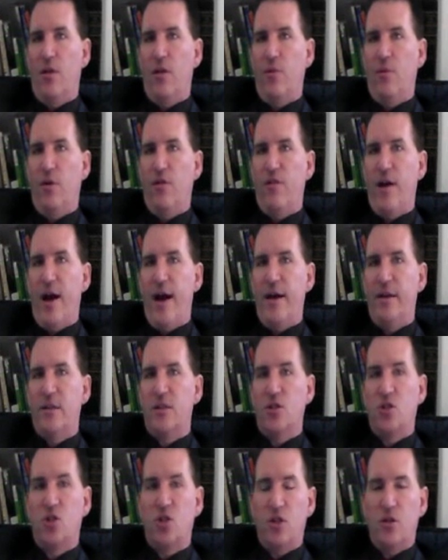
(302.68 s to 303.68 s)
than we've had,
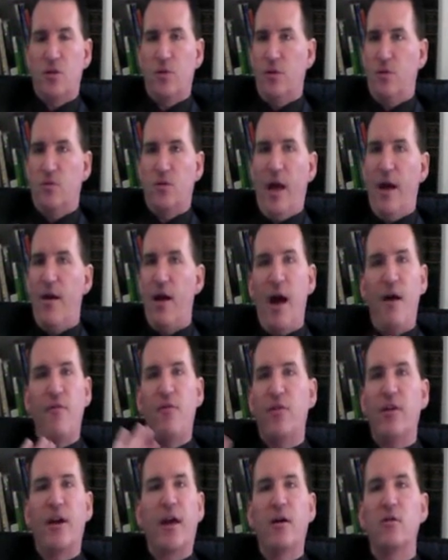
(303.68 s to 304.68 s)

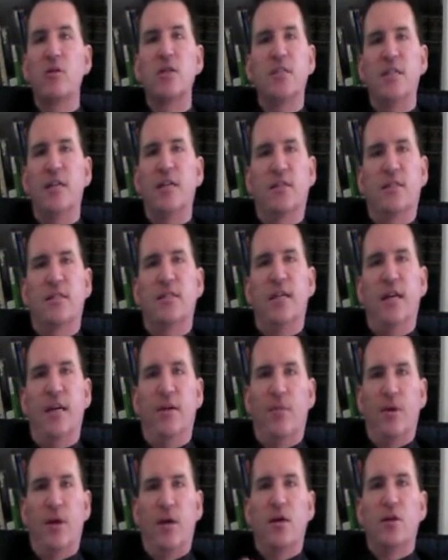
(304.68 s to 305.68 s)
everything else staying the
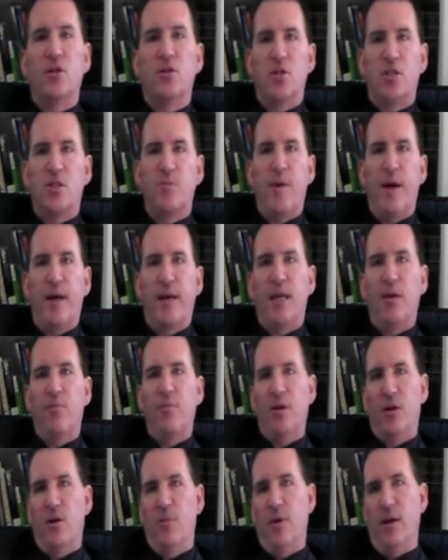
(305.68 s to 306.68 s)
same. just by
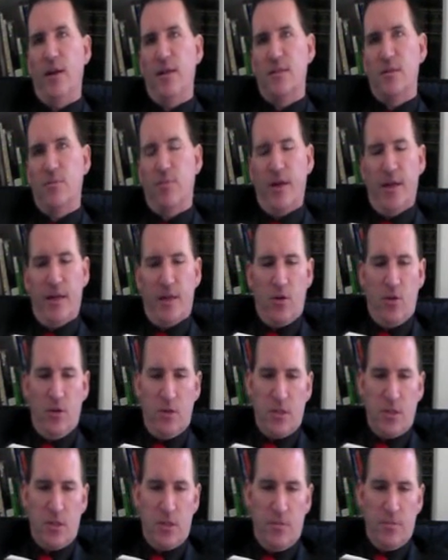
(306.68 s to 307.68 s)
keeping our money supply
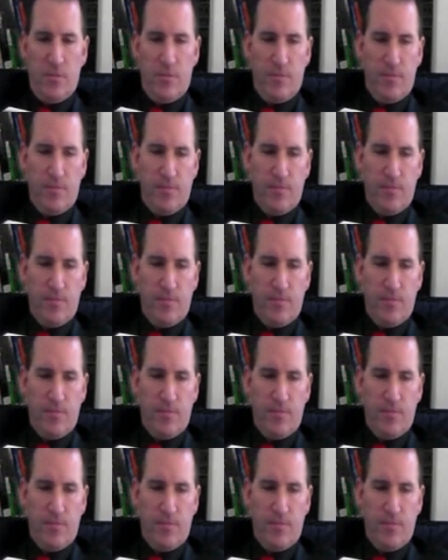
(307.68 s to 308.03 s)
constant.